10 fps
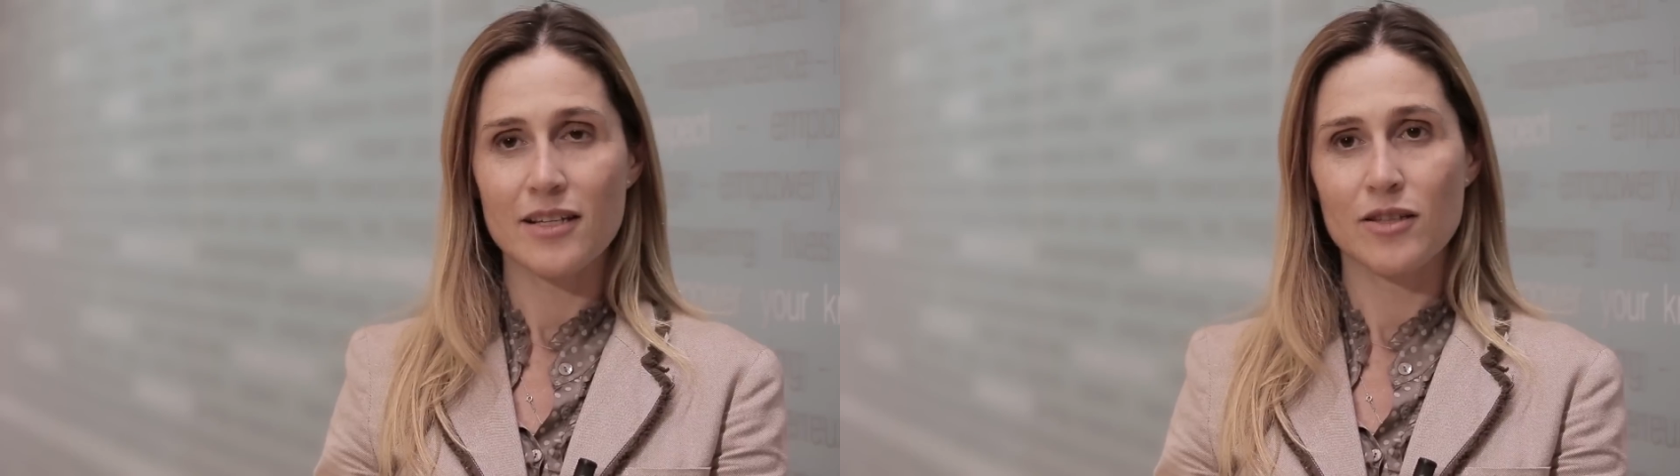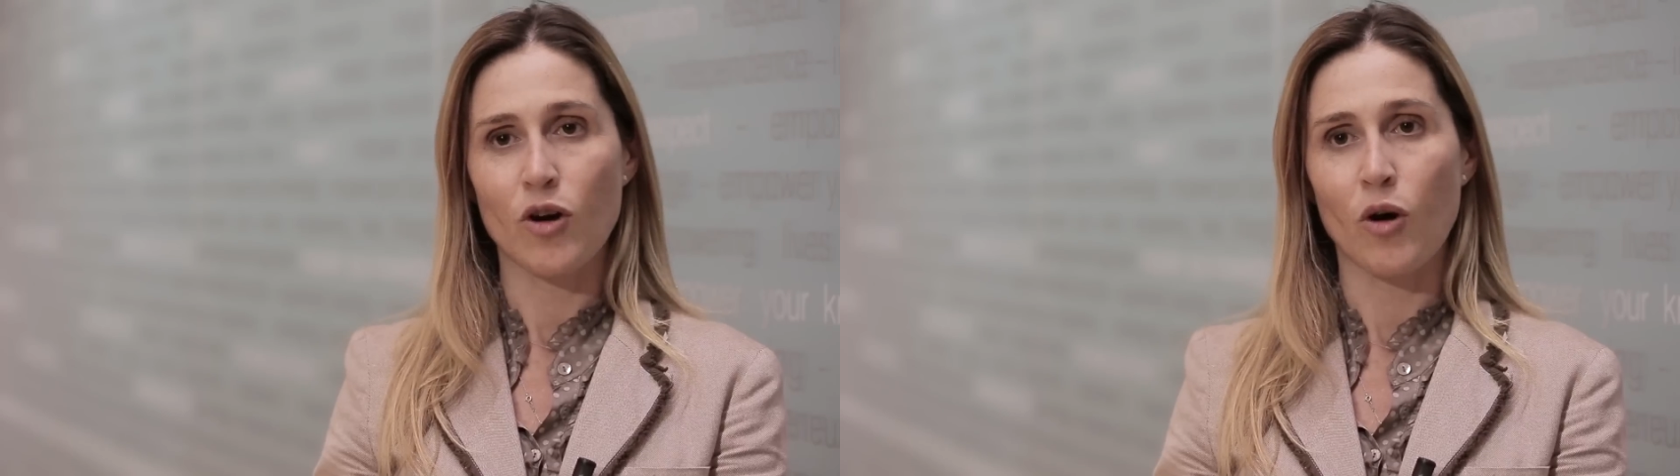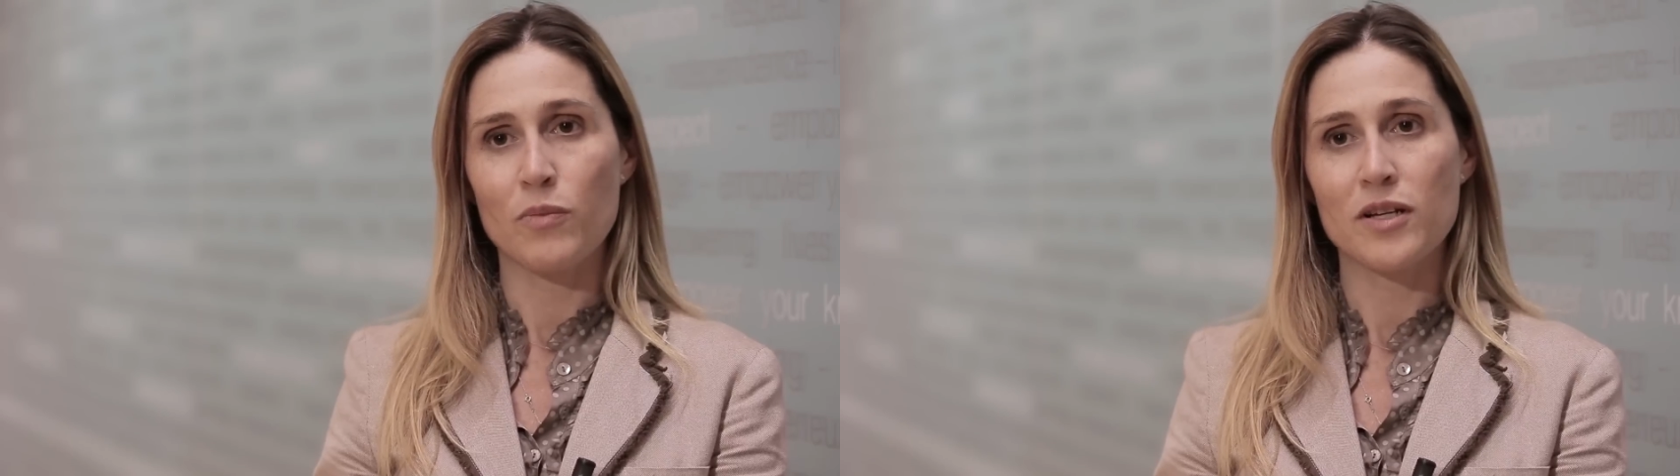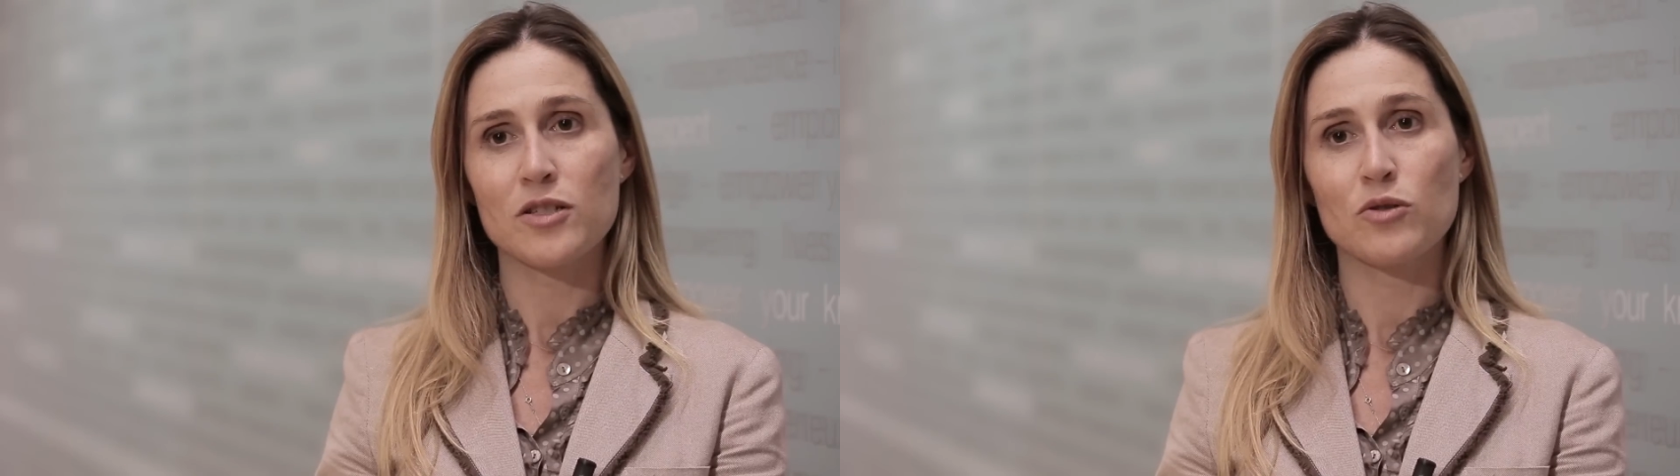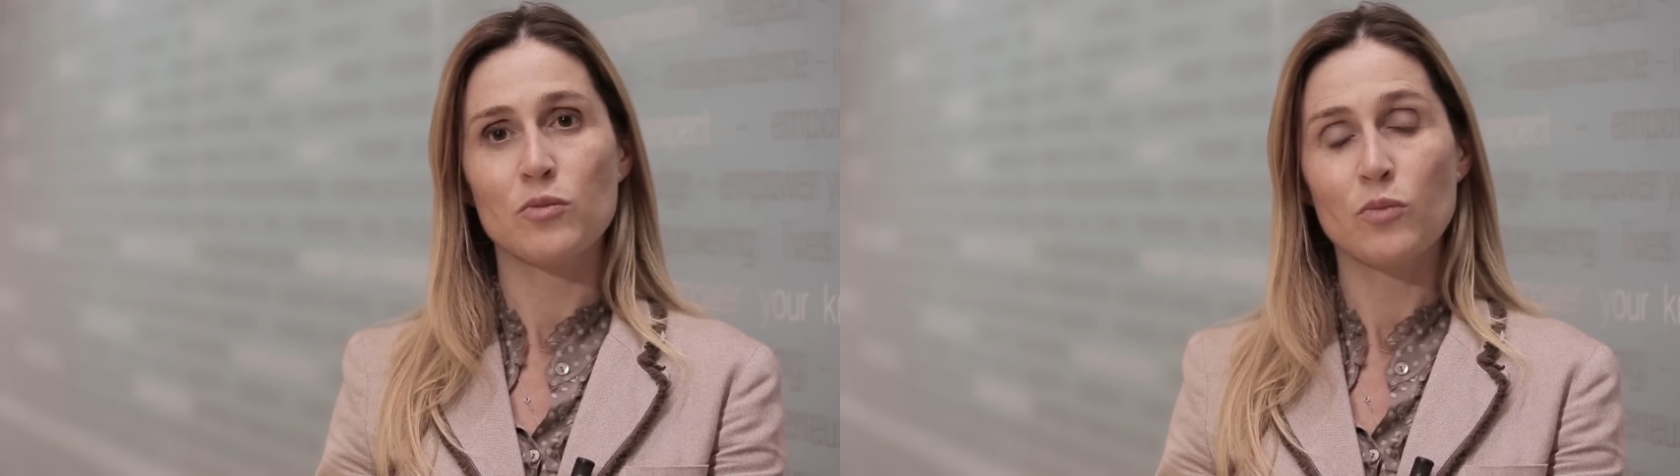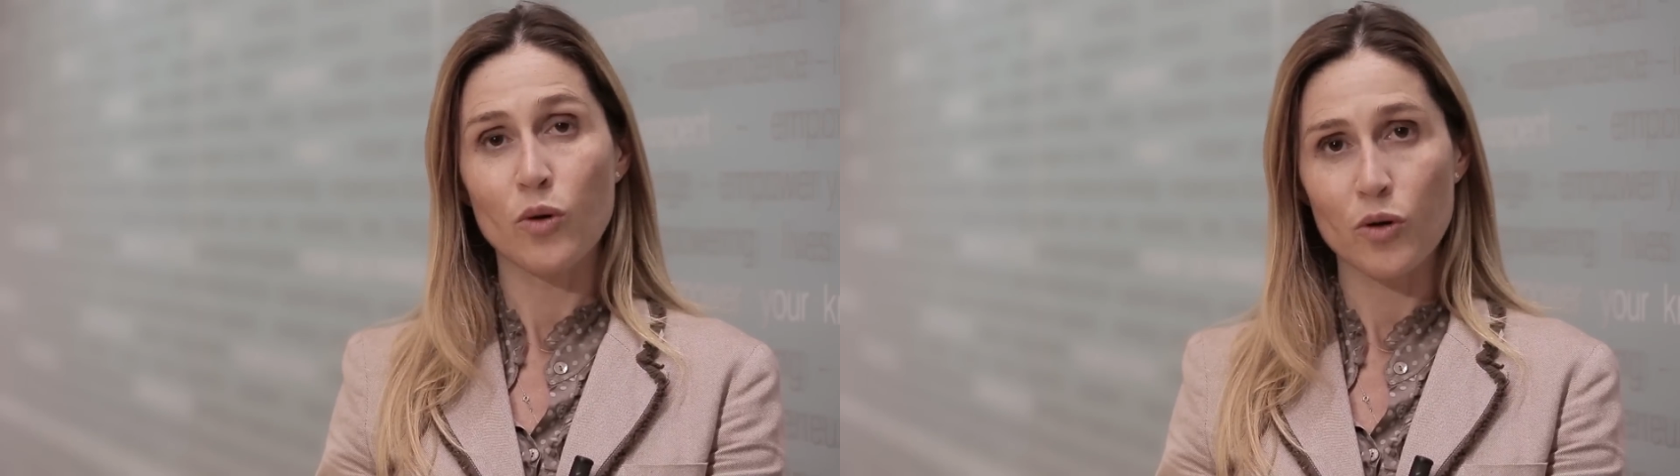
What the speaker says: topics to more